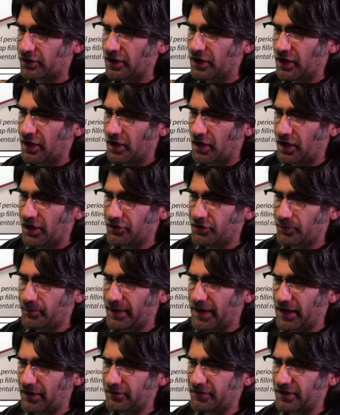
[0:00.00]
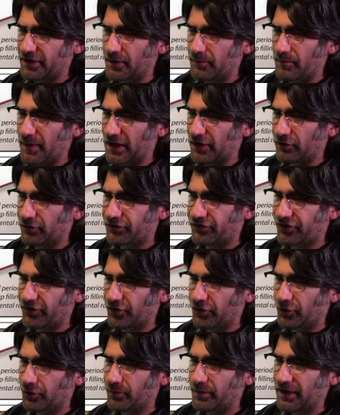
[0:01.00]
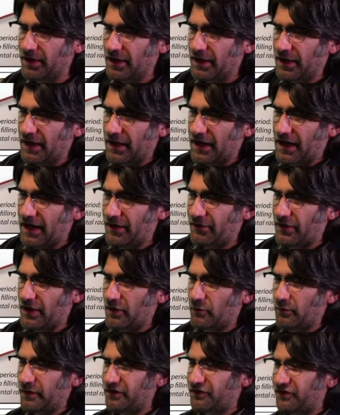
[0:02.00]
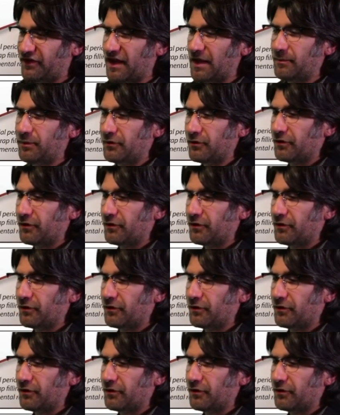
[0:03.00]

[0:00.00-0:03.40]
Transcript: You pound in a metal tube, and then we sample those